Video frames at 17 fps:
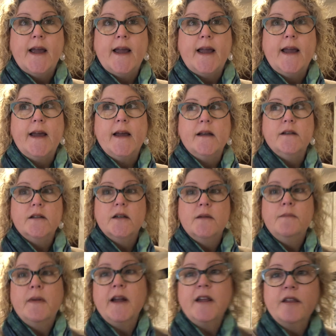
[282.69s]
and
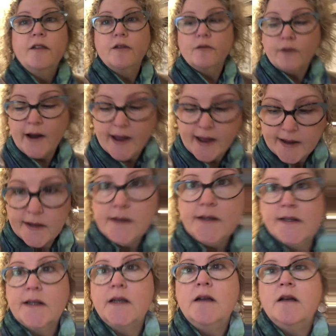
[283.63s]
my
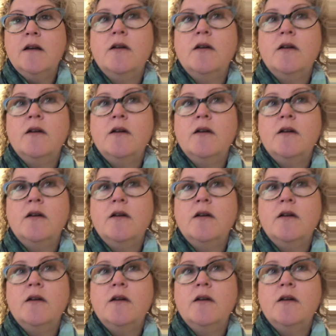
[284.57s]
threads,